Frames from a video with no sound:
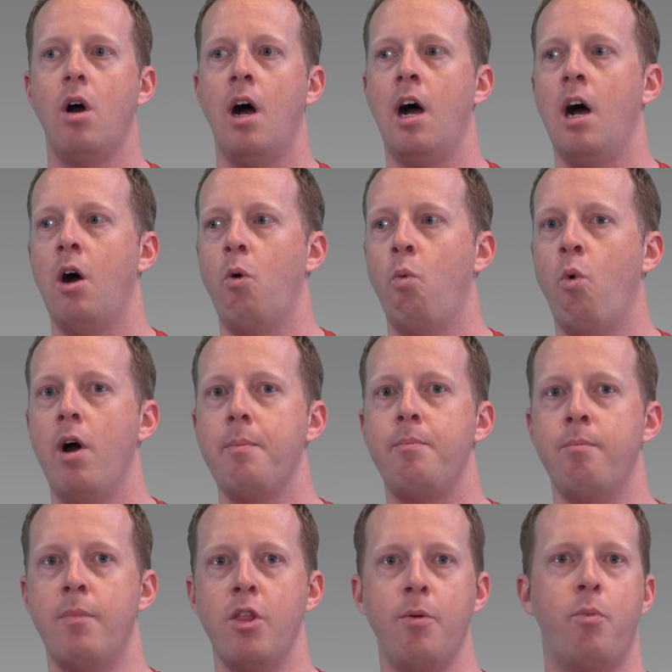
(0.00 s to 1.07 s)
uh, what
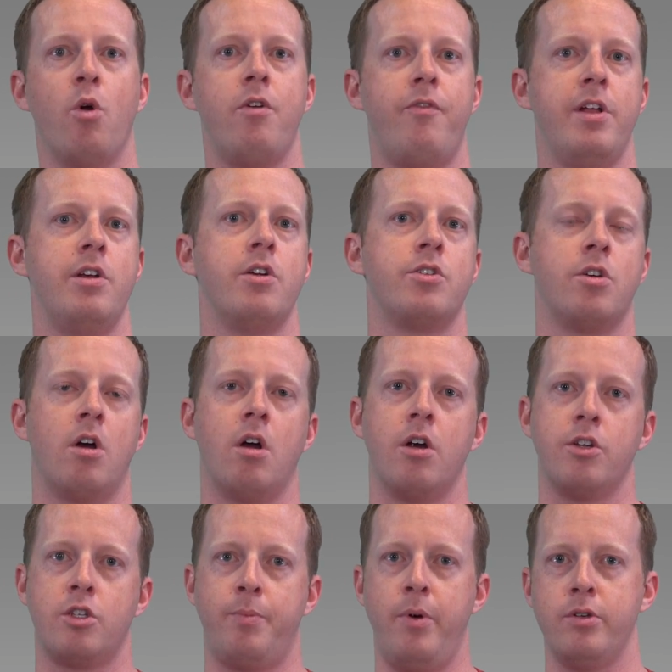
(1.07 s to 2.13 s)
motherboard vendors
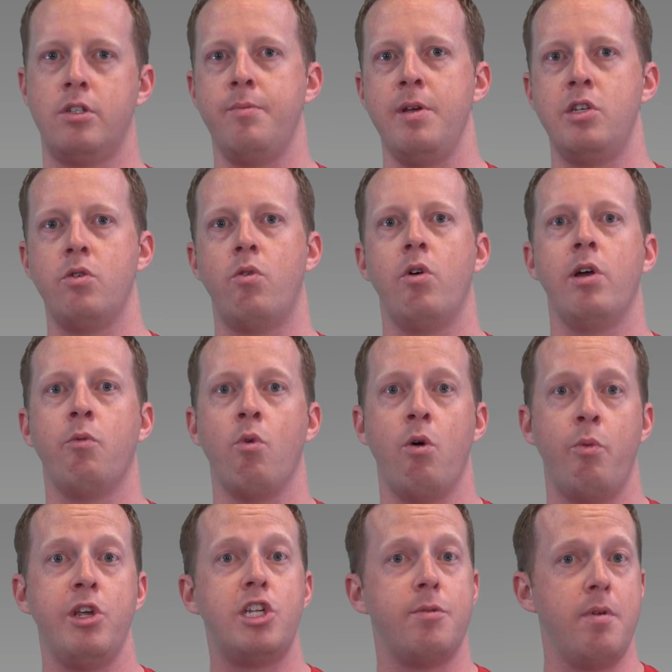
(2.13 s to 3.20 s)
are supposed to be doing,
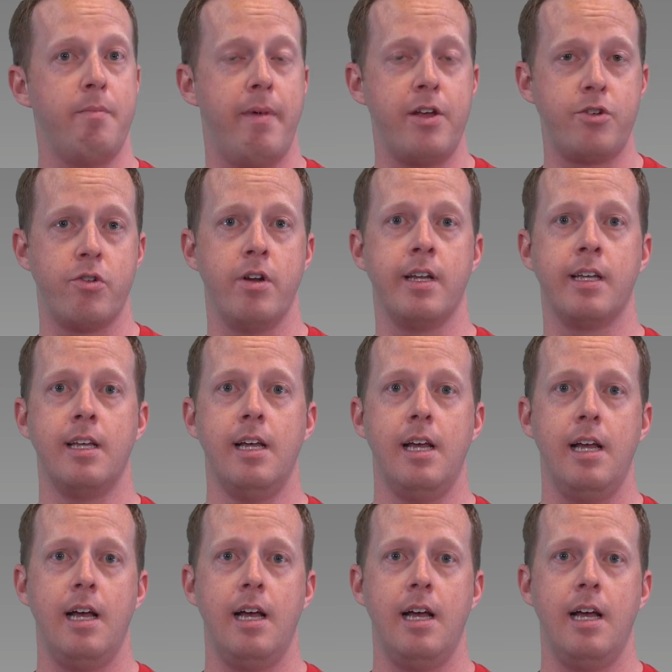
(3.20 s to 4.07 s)
what we should be measuring,